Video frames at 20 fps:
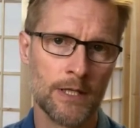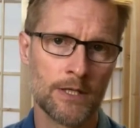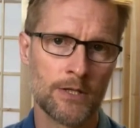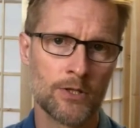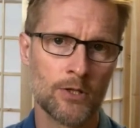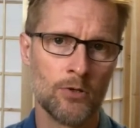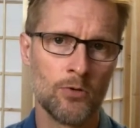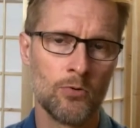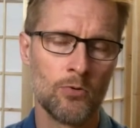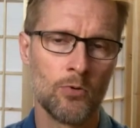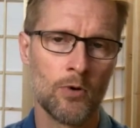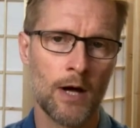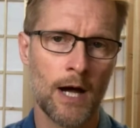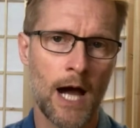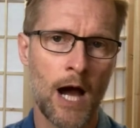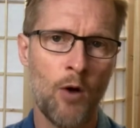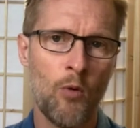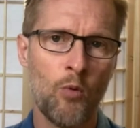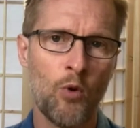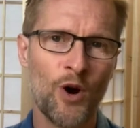so
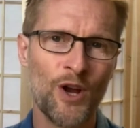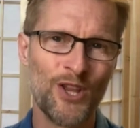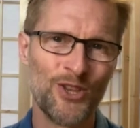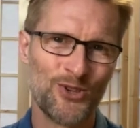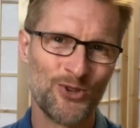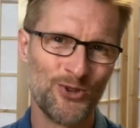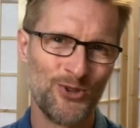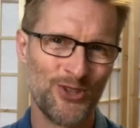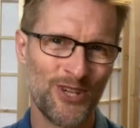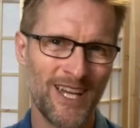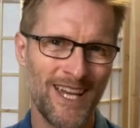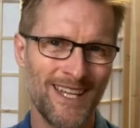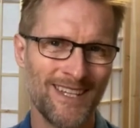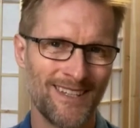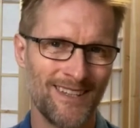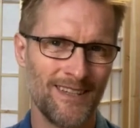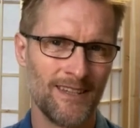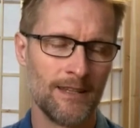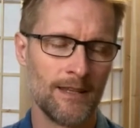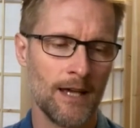I wanted to change it.